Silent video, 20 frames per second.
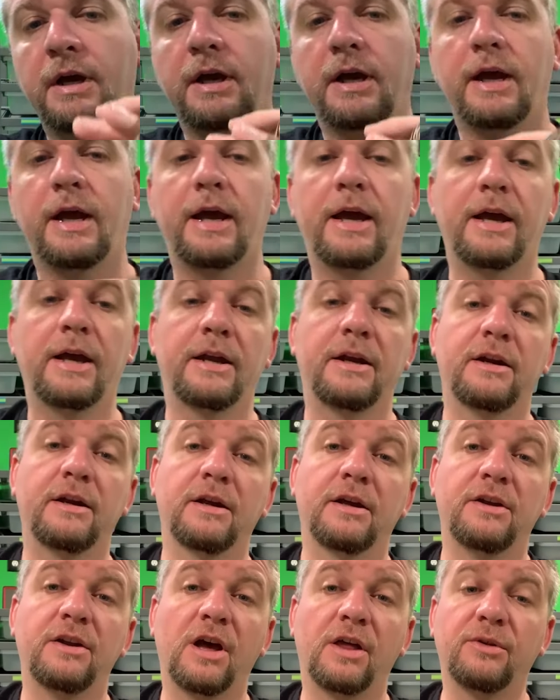And
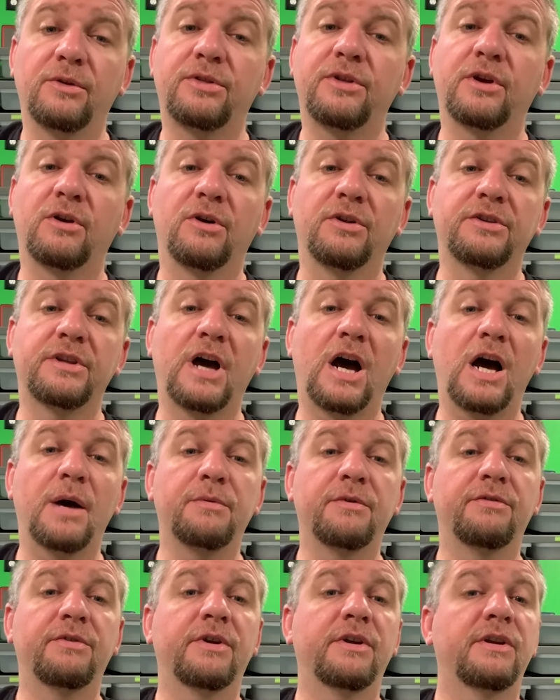another thing on top
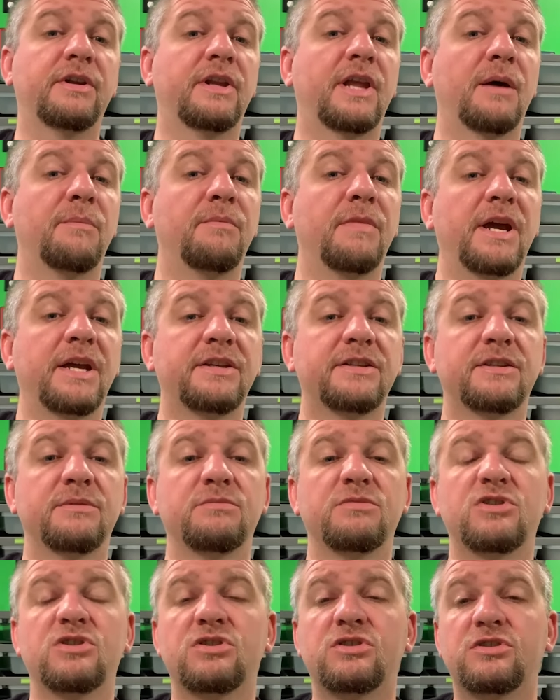of it that makes
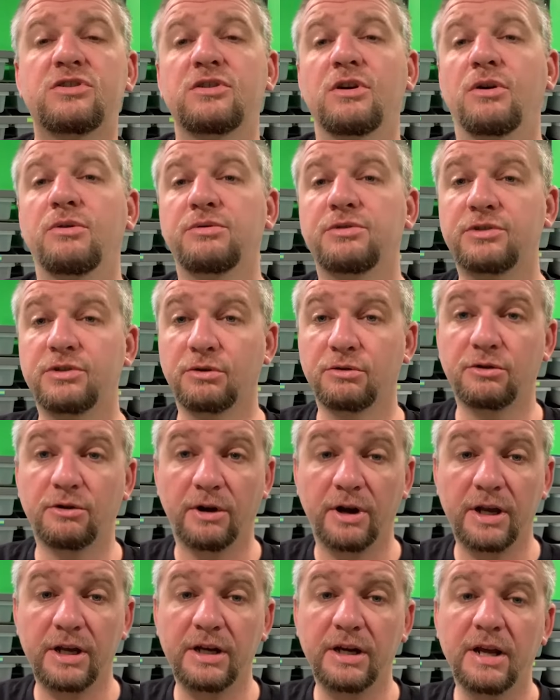them so
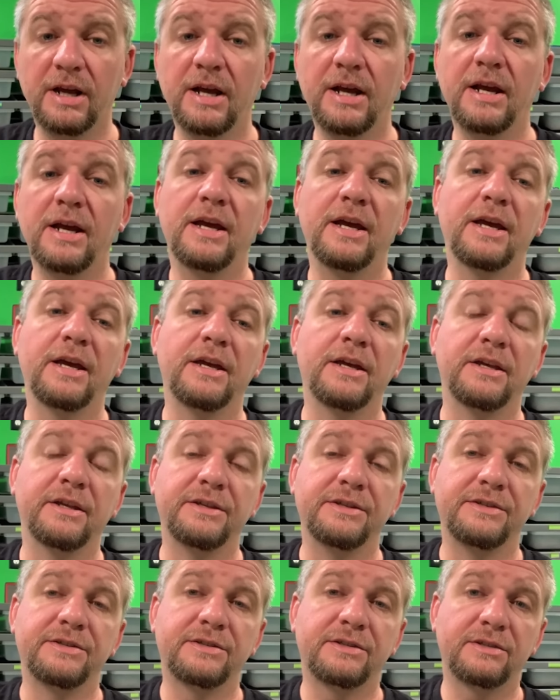great
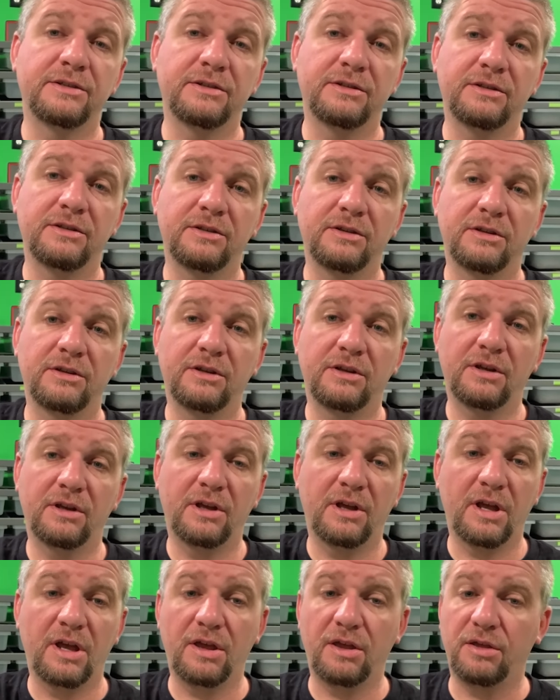is
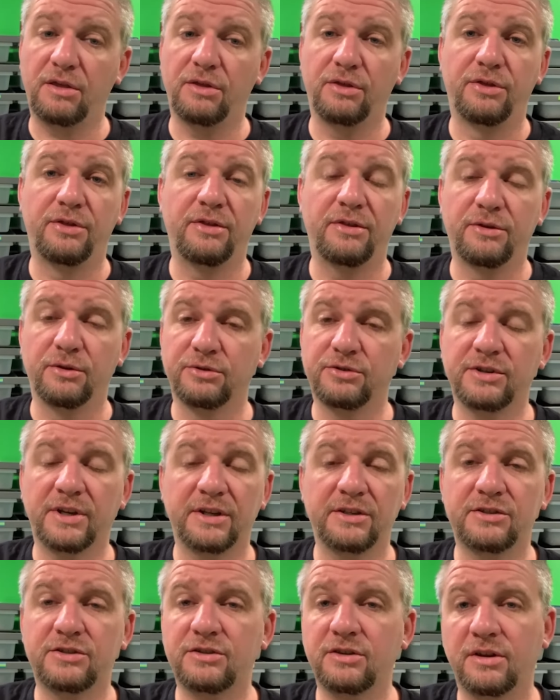there's
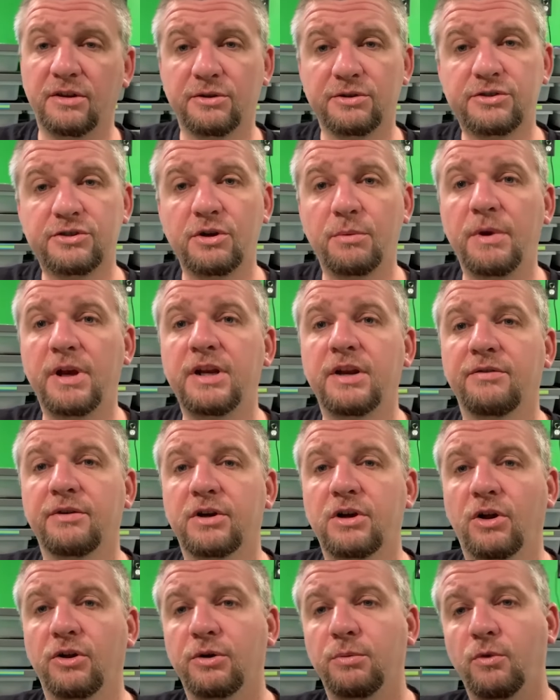so many
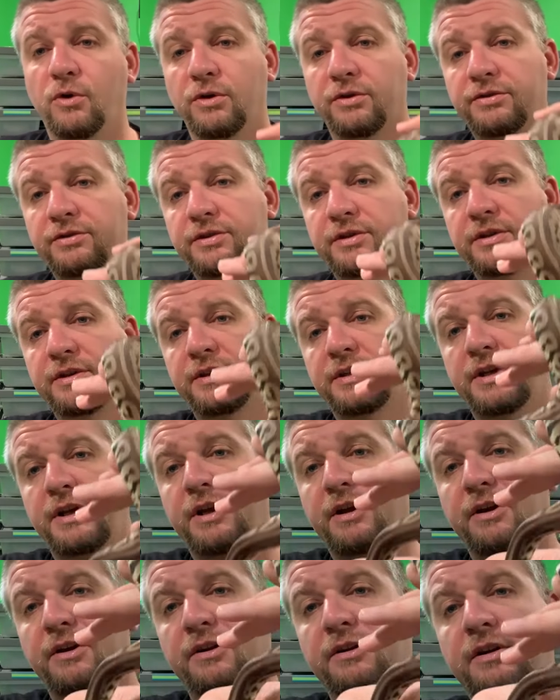different color morphs.
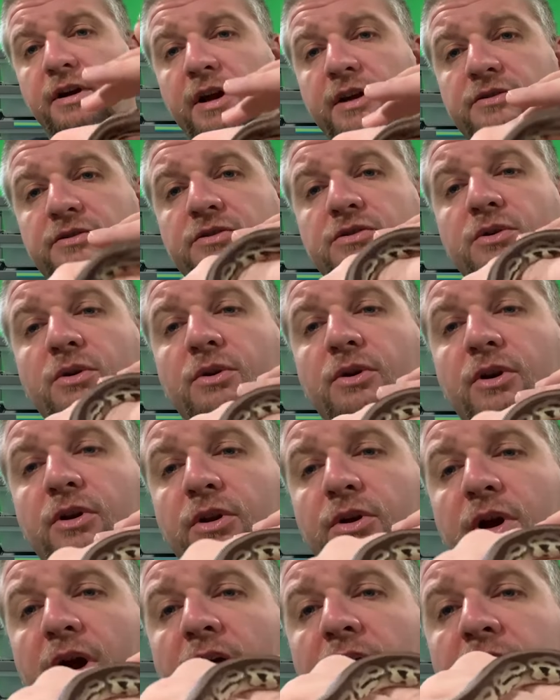Here, as you saw
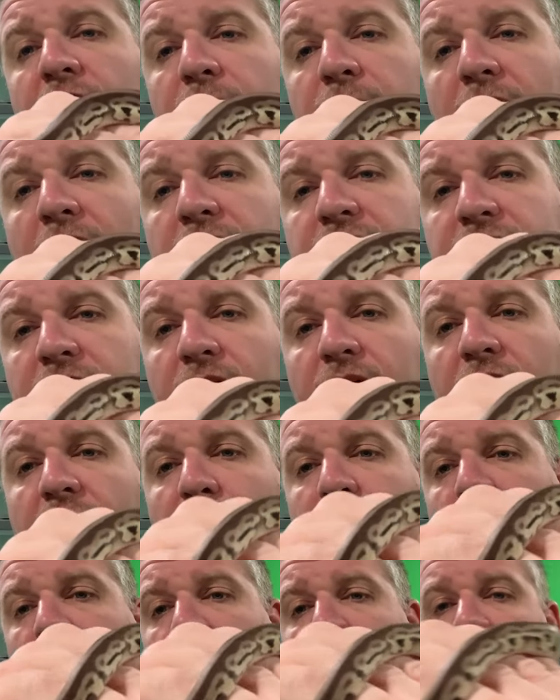earlier, I had a pastel
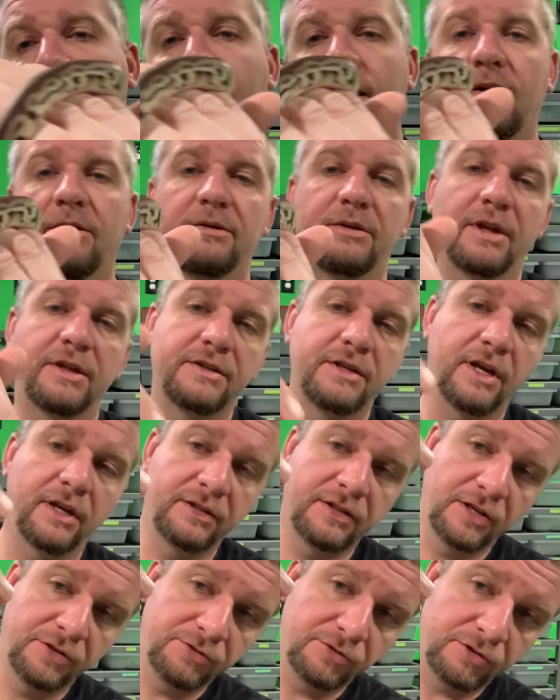leopard out. That's
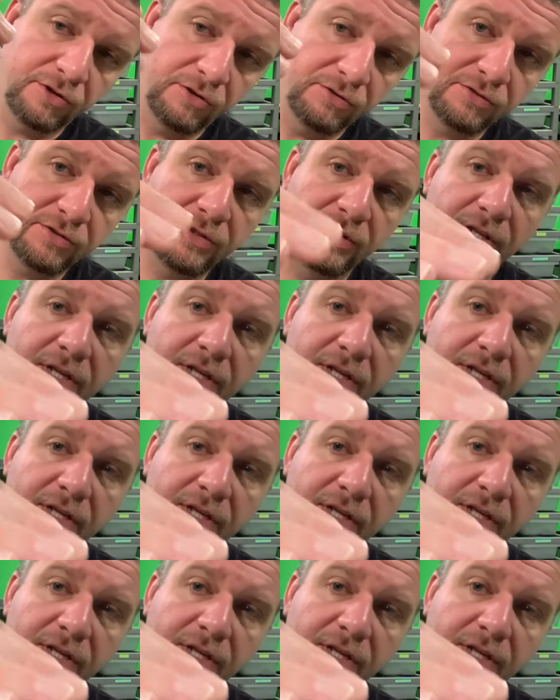het desert ghost.